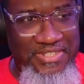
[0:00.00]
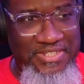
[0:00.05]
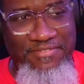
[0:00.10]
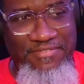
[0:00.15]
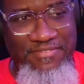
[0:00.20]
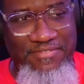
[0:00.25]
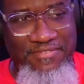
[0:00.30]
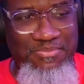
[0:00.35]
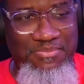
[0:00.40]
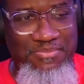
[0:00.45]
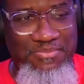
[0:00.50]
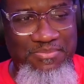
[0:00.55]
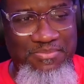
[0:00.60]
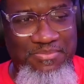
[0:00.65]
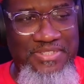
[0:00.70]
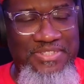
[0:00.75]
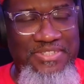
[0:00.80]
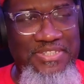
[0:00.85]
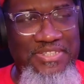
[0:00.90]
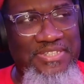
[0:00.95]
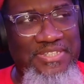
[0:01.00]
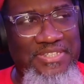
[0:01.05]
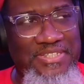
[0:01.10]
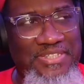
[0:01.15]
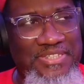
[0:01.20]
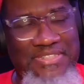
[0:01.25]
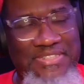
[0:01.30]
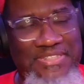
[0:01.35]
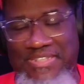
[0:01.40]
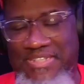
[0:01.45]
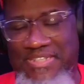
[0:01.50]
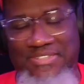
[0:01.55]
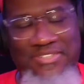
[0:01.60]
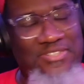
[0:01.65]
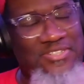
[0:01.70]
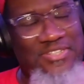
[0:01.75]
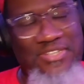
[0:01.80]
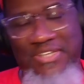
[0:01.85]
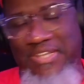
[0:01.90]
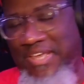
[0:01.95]
70s music, just like
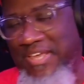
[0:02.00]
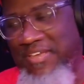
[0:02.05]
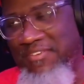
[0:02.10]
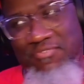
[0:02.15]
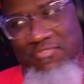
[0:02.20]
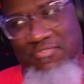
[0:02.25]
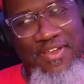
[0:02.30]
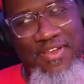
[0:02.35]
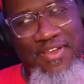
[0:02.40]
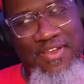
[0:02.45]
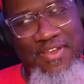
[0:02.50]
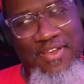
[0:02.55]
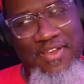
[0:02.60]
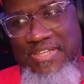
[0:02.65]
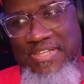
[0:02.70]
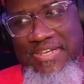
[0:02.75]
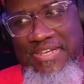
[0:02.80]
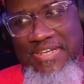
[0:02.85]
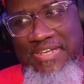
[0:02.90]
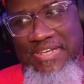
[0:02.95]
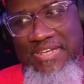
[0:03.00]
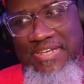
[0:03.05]
there's a lane for everything now.